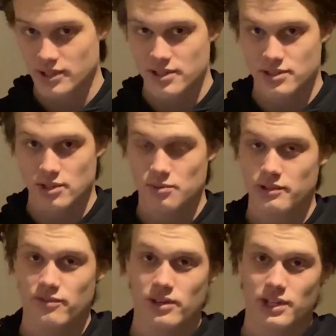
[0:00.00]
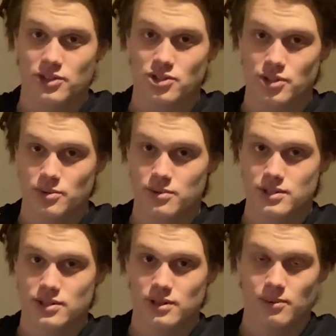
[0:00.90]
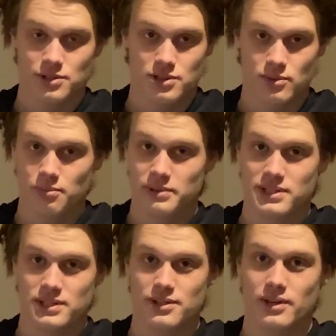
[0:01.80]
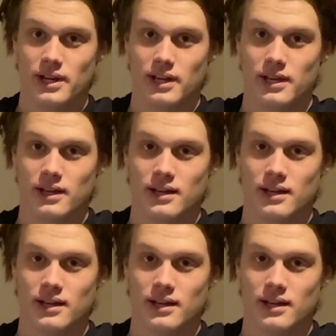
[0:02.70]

So if you get to choose what school PC you're getting,